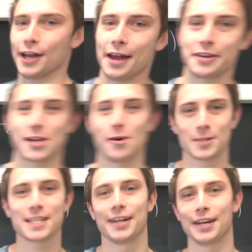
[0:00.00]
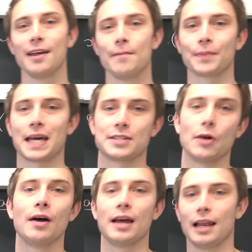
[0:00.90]
and the cosine.
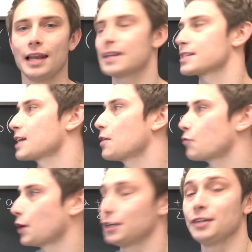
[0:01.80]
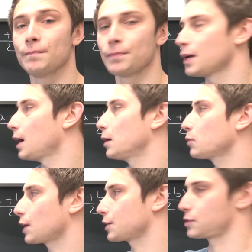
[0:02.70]
So let us dive right in. I
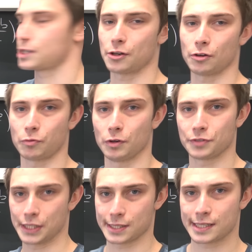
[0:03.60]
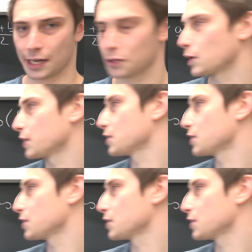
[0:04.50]
would like to start off with this side right